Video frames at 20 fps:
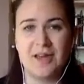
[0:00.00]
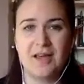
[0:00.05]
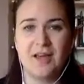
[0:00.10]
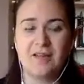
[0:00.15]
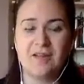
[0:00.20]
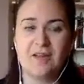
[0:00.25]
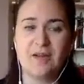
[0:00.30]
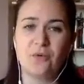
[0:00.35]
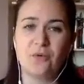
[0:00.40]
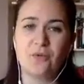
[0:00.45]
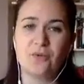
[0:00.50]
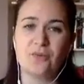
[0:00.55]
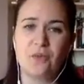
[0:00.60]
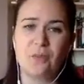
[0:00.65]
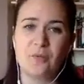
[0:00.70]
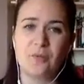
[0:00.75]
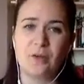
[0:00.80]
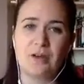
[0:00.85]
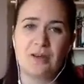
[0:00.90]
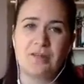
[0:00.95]
And then also
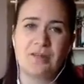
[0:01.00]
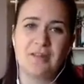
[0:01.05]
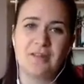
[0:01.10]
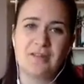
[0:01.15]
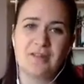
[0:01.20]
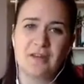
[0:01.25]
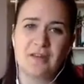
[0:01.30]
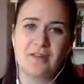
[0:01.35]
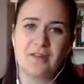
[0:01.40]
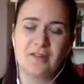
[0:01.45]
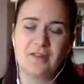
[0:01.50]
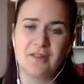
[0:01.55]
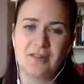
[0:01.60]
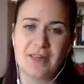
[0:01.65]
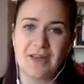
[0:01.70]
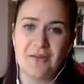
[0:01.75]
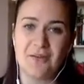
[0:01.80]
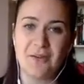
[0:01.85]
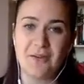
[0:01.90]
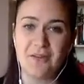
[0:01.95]
break these tasks
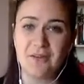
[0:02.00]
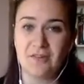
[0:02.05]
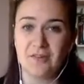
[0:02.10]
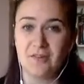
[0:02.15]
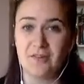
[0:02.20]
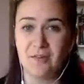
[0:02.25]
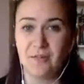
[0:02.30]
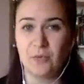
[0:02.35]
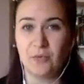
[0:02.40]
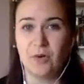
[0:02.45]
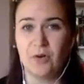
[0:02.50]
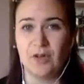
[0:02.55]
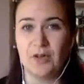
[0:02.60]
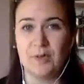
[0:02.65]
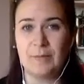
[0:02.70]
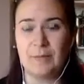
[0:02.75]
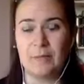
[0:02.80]
down into smaller,